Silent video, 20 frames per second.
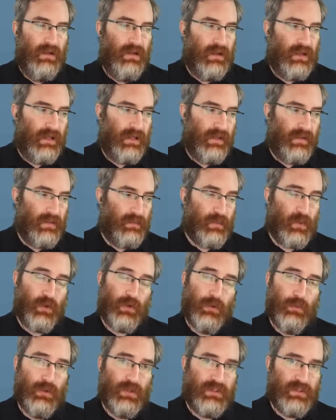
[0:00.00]
the
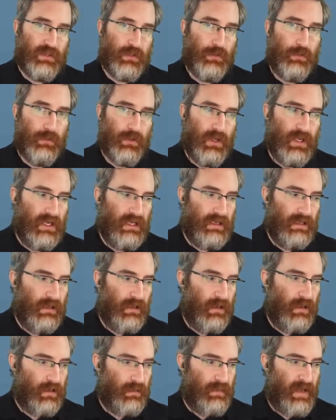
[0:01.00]
Pearl will do
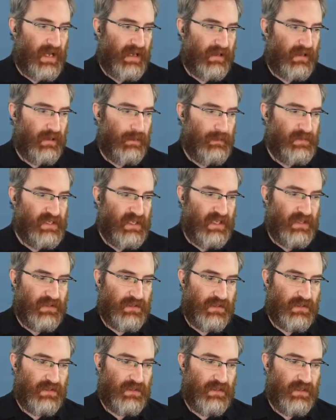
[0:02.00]
automatic
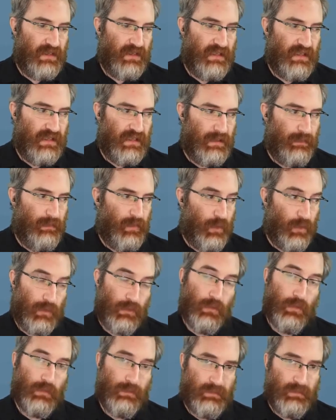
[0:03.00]
updates
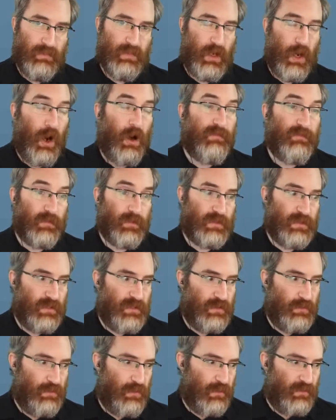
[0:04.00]
or offer to
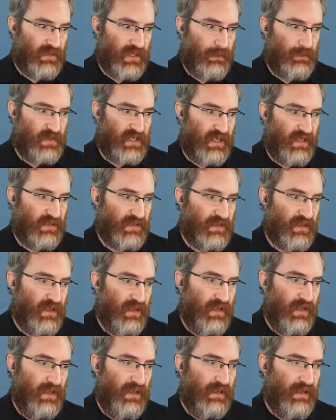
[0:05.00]
do those updates.
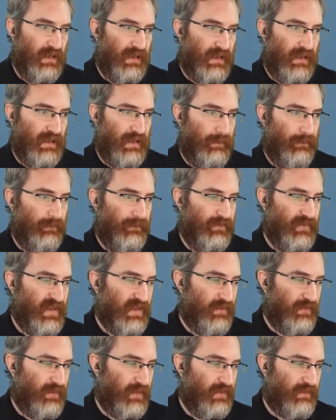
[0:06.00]

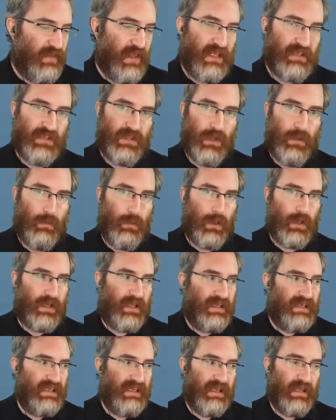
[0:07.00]
If that's not
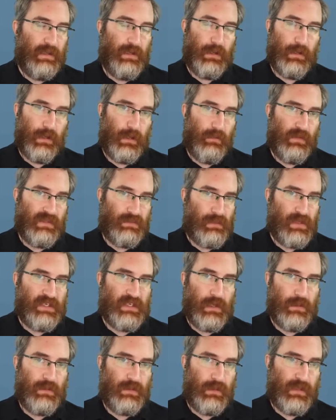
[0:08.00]
working, again, you can always reach
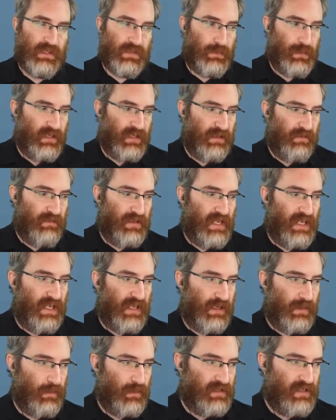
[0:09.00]
out to us. We can give you a
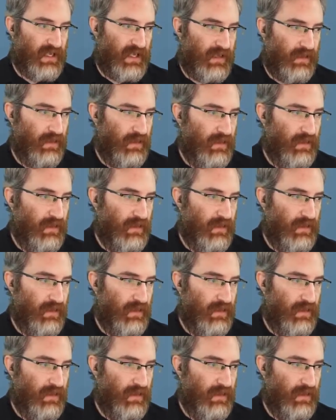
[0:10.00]
hand with that.